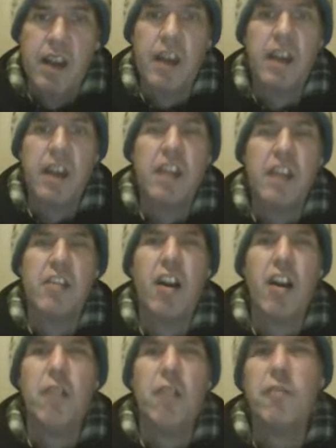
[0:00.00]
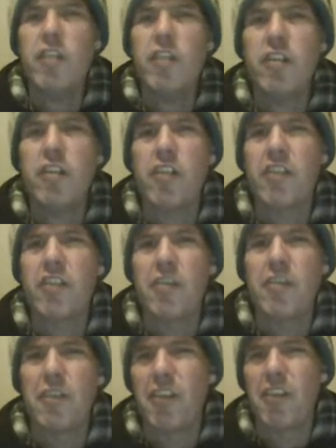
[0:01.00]
And I would not like
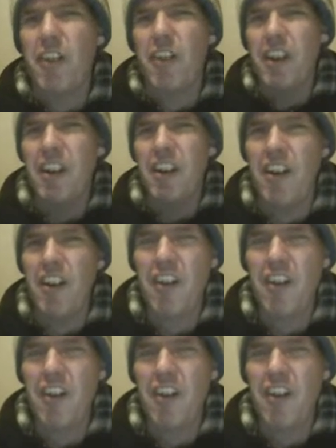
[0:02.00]
to rely